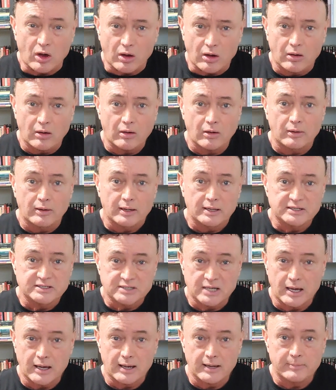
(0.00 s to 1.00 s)

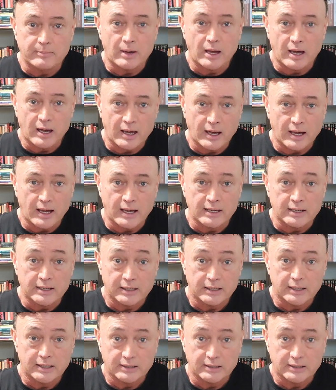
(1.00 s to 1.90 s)
all-time high